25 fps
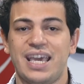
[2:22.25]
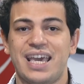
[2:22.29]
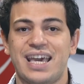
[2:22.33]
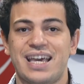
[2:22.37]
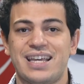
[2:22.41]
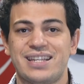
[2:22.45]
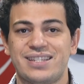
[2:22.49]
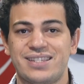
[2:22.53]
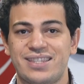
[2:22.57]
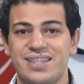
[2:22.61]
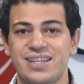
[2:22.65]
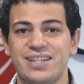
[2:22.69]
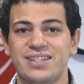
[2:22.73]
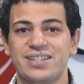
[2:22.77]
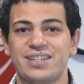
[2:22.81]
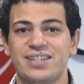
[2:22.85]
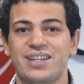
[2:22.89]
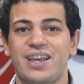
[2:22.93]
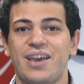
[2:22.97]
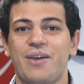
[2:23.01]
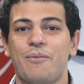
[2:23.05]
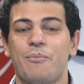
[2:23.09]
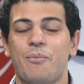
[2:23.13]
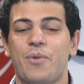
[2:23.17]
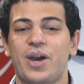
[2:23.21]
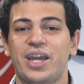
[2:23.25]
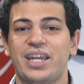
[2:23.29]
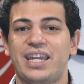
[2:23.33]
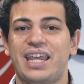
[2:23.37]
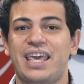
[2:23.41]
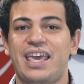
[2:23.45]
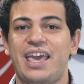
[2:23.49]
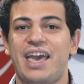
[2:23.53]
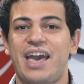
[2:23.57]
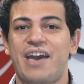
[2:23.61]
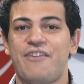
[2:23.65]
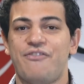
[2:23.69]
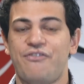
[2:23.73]
as this might
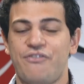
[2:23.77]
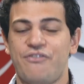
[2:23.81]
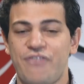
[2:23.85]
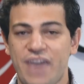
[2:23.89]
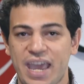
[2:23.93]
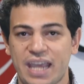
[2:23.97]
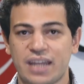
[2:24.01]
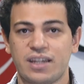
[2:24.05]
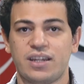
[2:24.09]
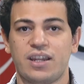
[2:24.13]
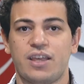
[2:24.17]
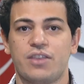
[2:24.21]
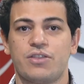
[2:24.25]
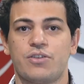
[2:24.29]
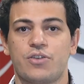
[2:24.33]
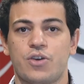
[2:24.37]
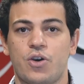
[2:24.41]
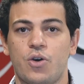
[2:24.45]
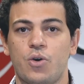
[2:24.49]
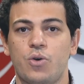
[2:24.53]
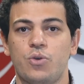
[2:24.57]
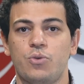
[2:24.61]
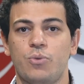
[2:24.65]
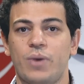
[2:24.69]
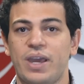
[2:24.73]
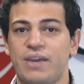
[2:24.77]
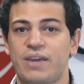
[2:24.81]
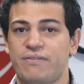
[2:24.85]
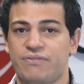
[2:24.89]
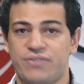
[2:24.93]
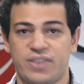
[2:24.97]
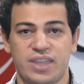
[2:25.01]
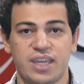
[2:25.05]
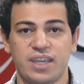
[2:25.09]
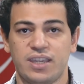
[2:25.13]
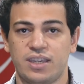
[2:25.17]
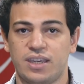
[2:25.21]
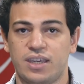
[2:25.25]
affect their own way of
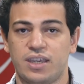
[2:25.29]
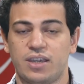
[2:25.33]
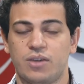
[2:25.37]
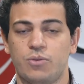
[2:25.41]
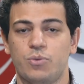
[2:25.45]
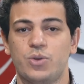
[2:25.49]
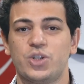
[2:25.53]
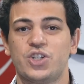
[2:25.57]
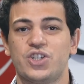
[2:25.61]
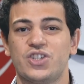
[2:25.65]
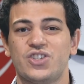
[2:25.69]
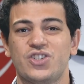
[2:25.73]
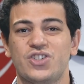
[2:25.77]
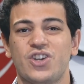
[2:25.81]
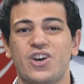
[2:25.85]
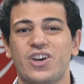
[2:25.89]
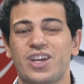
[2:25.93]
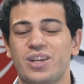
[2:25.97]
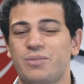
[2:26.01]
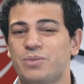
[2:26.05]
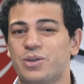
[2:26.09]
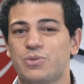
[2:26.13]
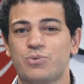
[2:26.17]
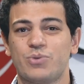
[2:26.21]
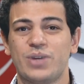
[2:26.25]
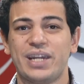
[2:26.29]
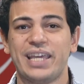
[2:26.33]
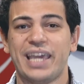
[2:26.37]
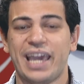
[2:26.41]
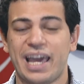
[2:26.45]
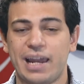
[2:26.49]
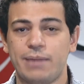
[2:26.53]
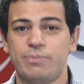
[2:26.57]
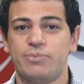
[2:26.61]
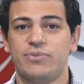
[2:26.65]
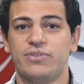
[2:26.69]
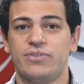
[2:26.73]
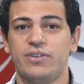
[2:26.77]
thinking, which is not going to be really
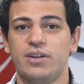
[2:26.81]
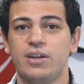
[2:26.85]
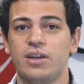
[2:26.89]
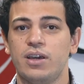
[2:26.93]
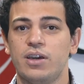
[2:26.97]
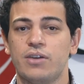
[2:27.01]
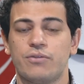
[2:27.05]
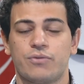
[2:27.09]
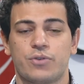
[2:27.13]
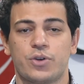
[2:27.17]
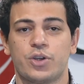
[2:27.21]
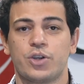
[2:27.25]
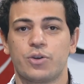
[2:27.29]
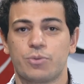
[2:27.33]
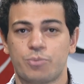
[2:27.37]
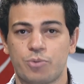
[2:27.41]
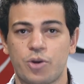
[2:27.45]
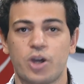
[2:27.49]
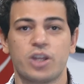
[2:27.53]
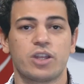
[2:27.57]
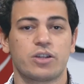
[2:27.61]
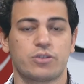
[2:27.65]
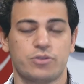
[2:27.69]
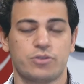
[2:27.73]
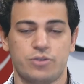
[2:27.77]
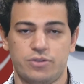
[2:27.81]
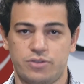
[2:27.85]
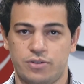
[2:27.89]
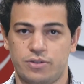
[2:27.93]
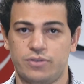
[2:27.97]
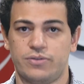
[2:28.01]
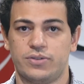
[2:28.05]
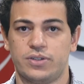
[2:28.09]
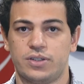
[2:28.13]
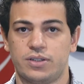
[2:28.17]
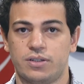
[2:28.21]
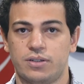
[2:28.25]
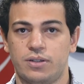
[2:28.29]
helpful for your product or
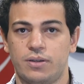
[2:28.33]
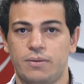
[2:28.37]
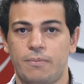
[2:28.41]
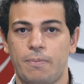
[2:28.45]
service.